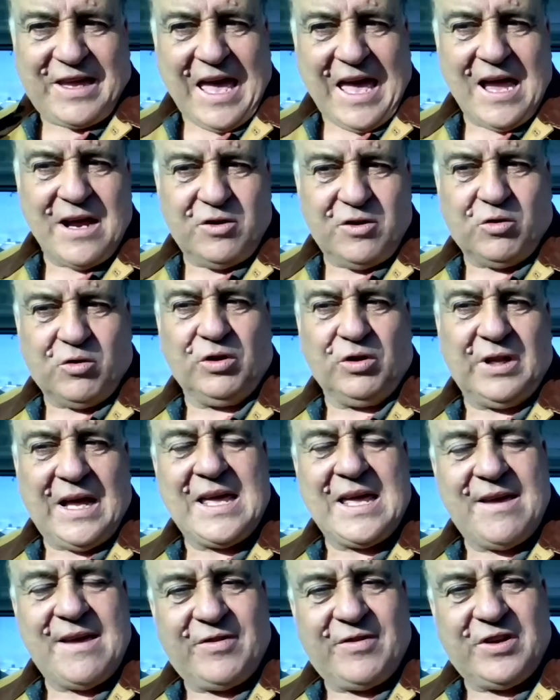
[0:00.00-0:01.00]
getting all
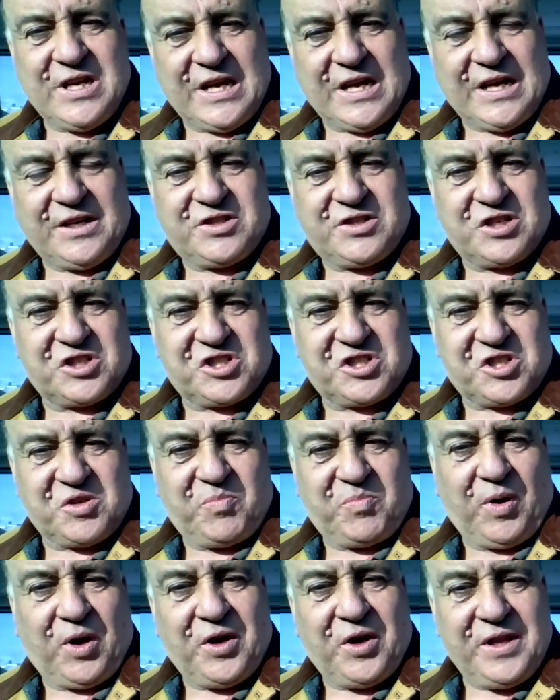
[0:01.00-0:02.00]
they ever need to
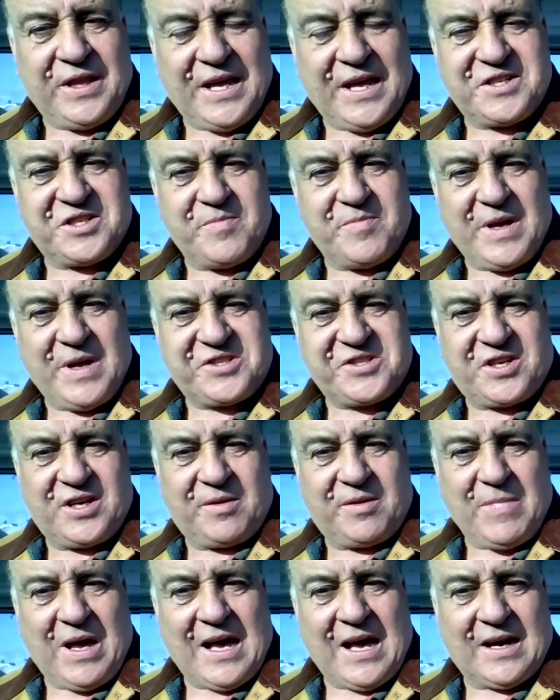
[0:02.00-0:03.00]
supply their
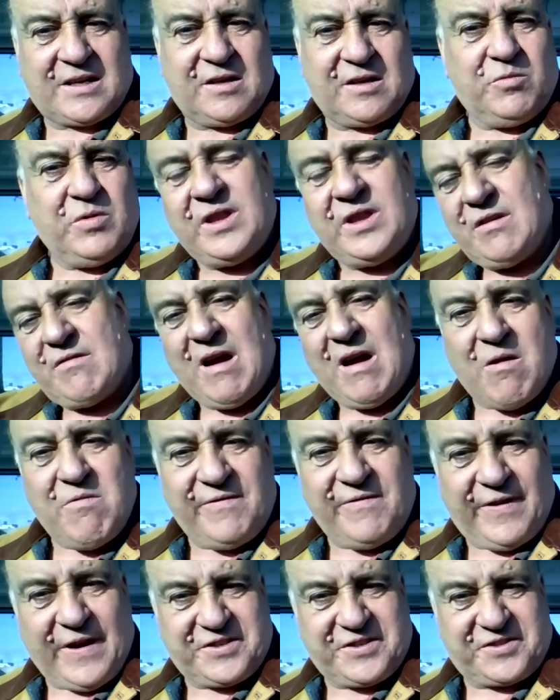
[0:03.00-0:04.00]
domestic market with their
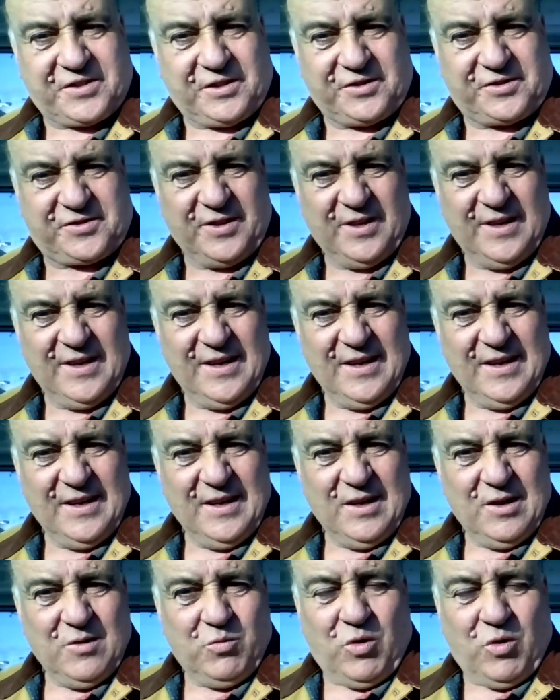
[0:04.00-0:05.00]
own vessels.
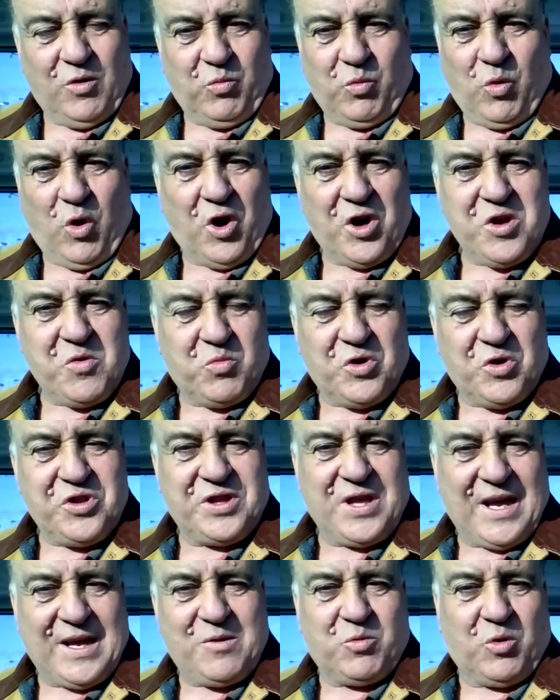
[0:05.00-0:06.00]
Well, why
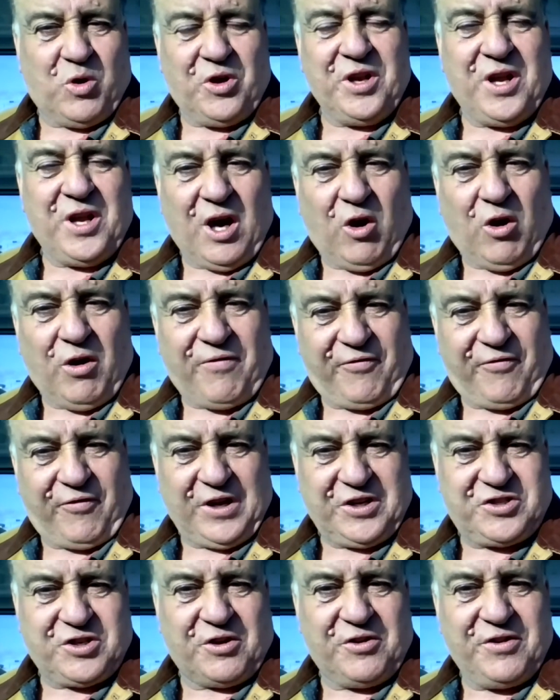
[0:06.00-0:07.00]
would they want our
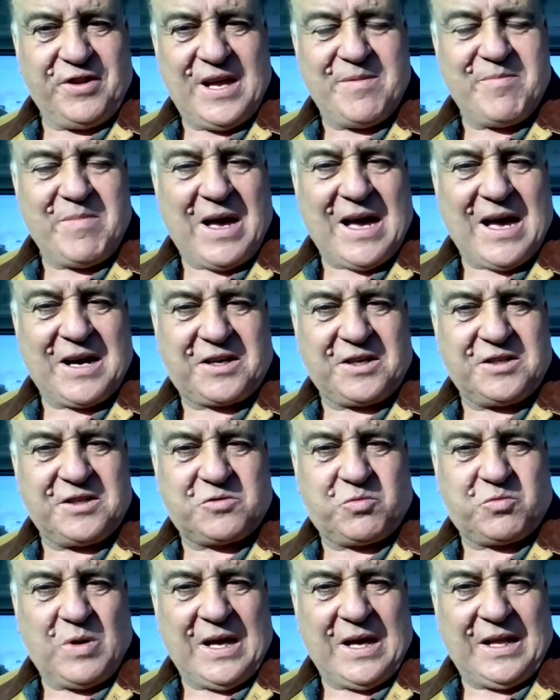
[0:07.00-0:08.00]
fish on their market
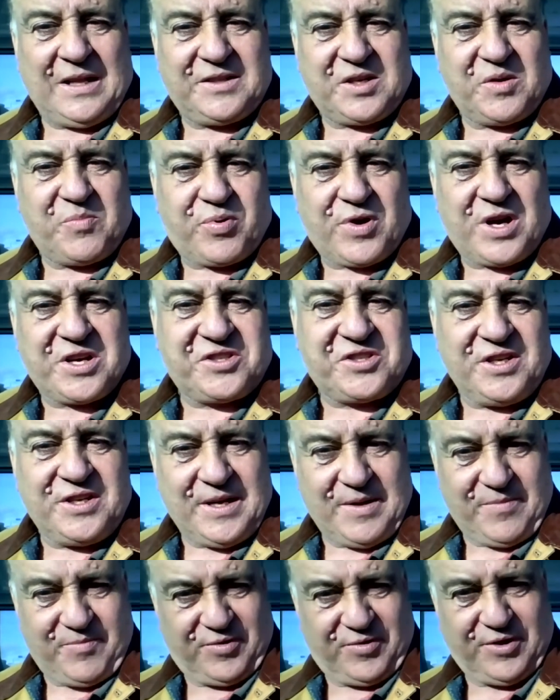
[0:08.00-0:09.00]
as well,
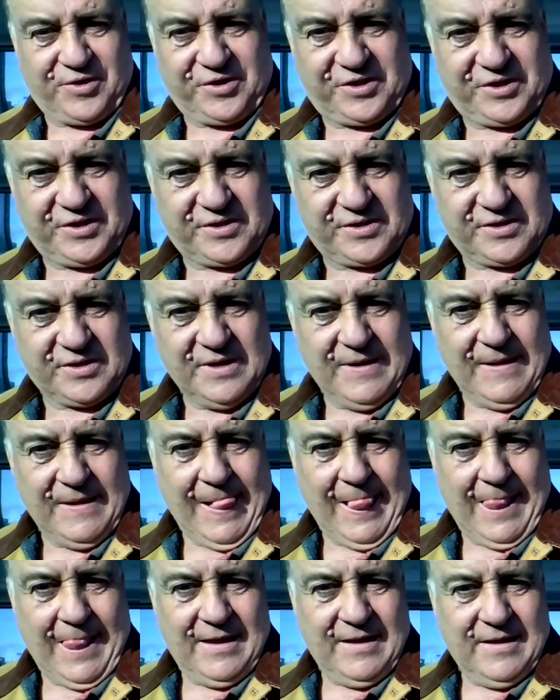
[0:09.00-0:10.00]
depressing them prices?
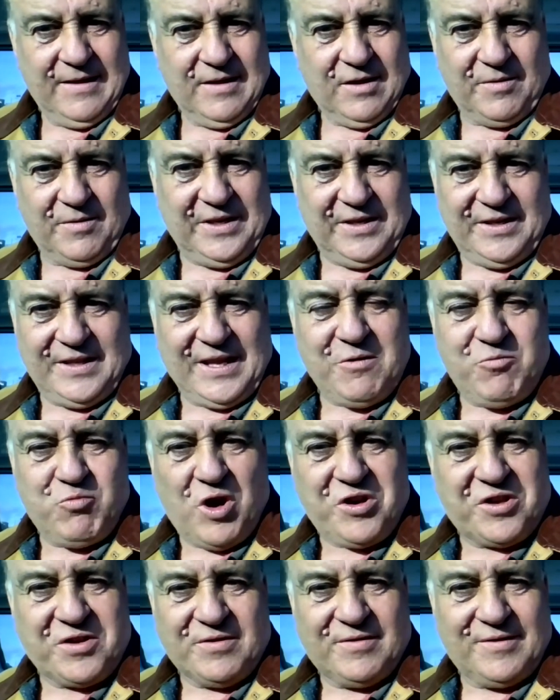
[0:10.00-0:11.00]
Mm. I mean, they
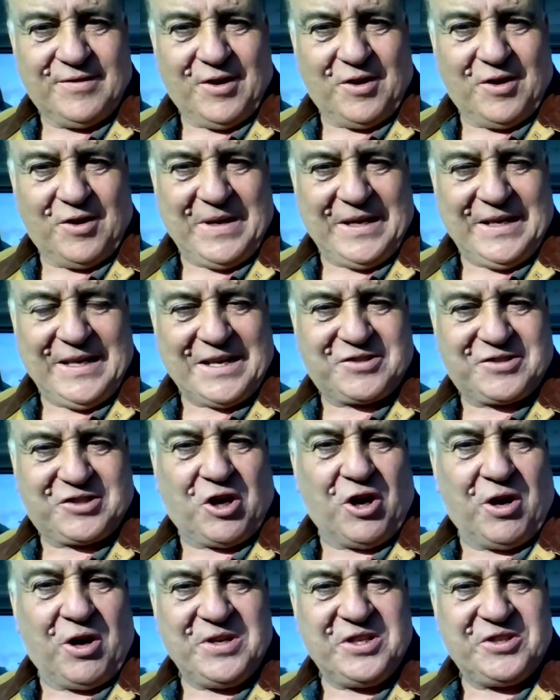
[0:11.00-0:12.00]
wouldn't. I mean, that's
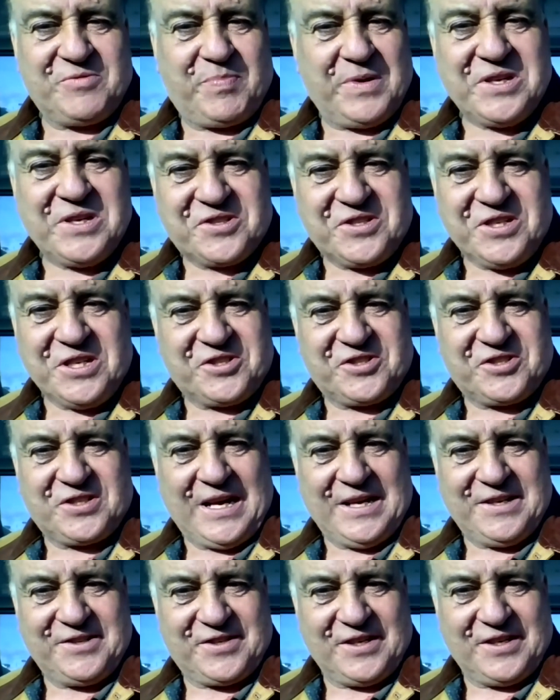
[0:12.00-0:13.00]
common business
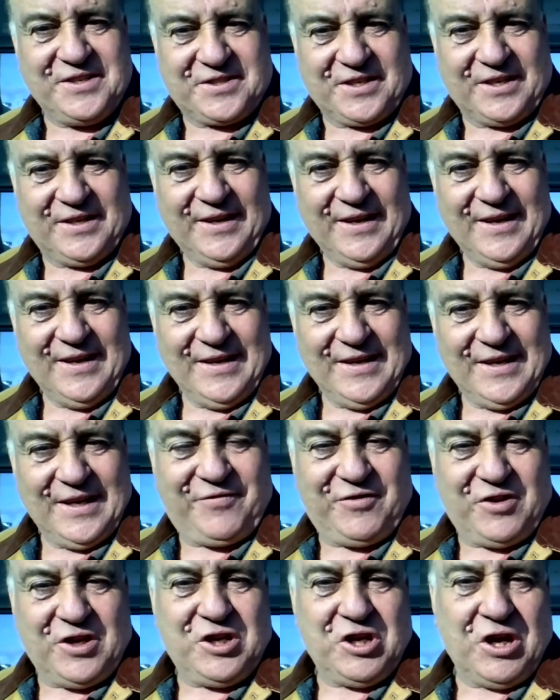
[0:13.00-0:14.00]
sense, isn't it?
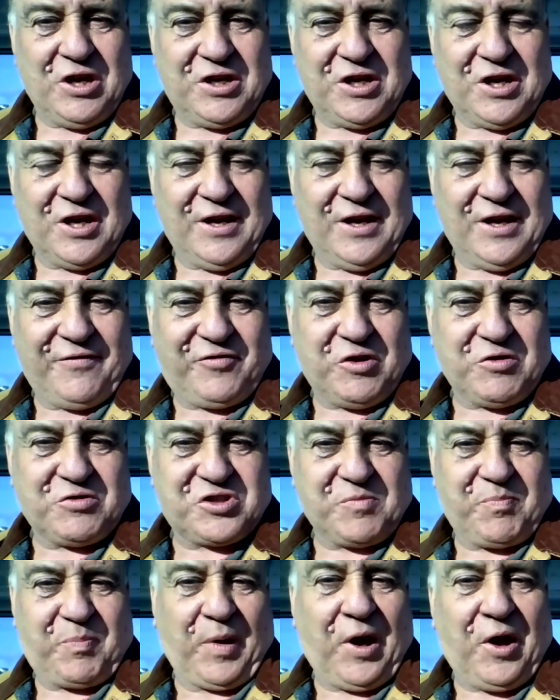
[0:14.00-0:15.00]
If you if you
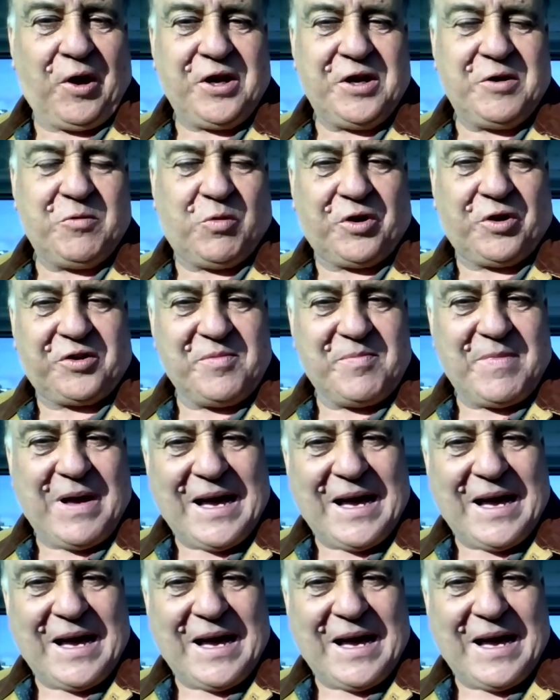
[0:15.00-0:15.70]
supply what the